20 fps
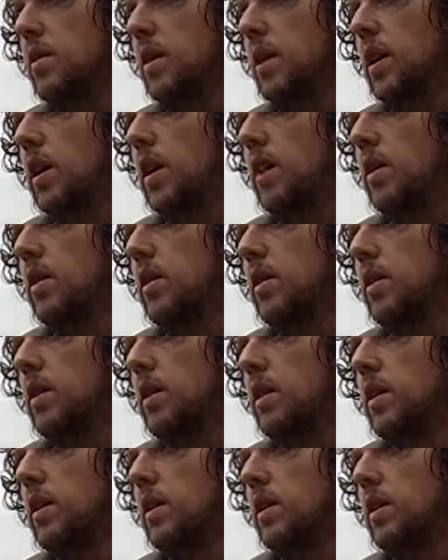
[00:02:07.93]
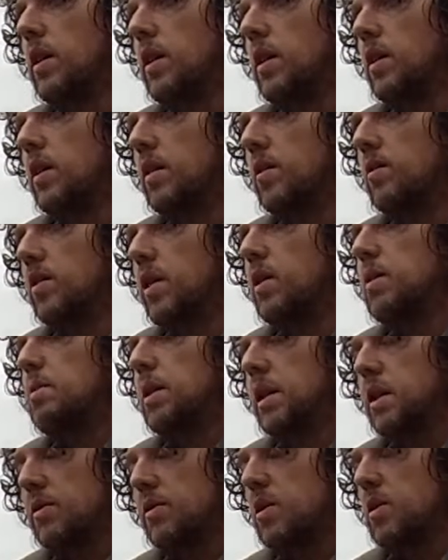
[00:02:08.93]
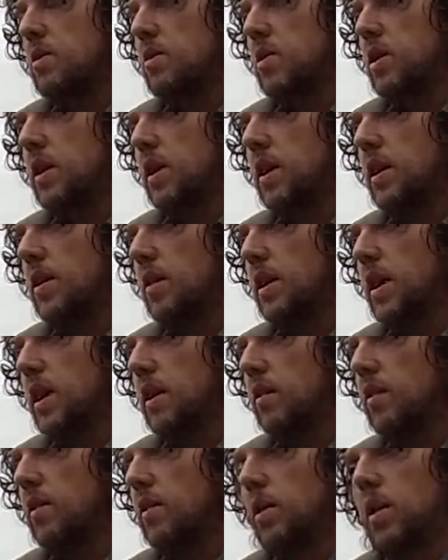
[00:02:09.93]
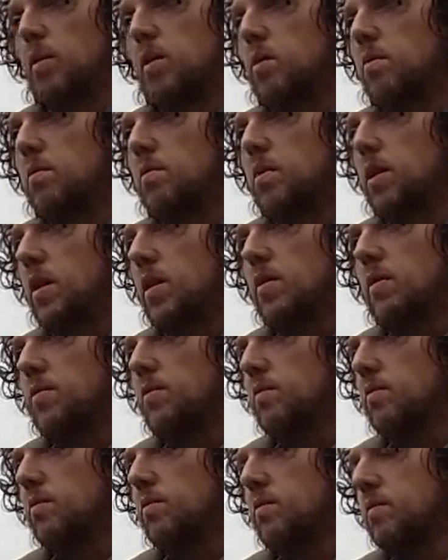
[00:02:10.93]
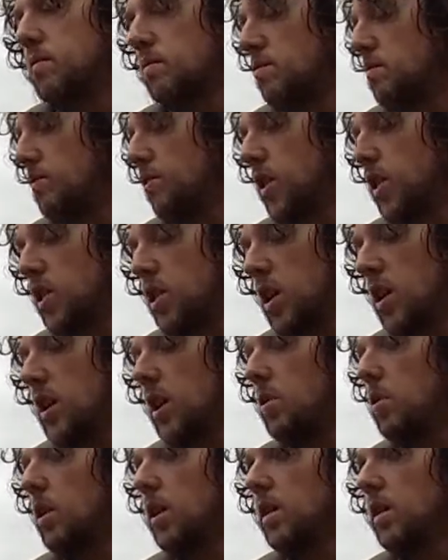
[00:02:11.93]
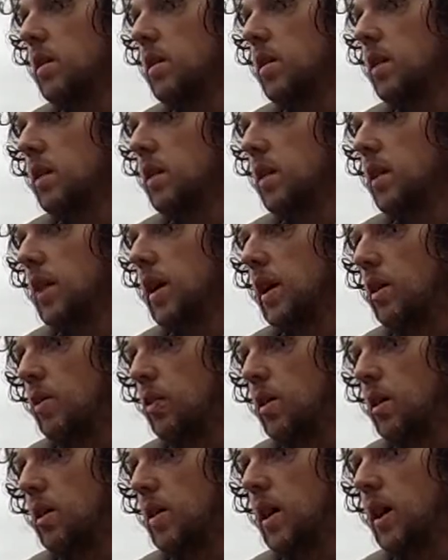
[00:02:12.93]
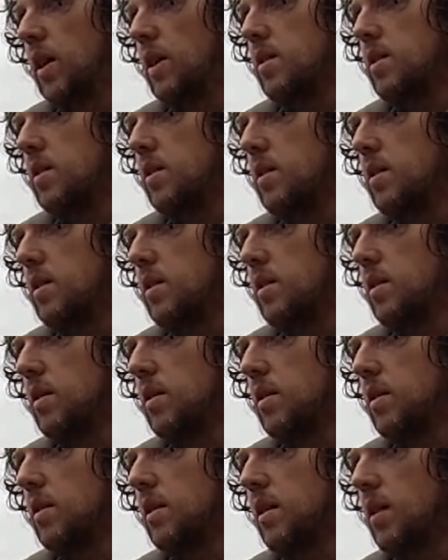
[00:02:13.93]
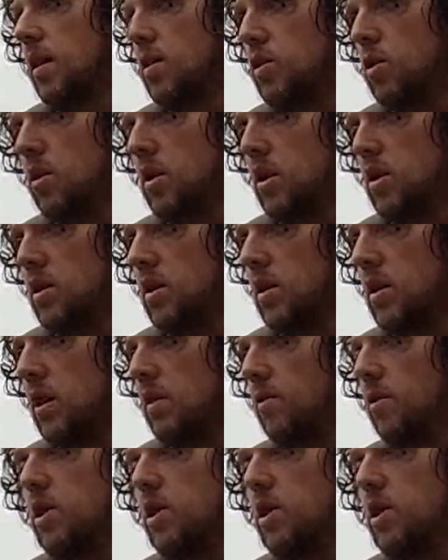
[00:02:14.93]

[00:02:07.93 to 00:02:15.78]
And very big difference between then and now. You know, virtually no one outside the gates in 2009.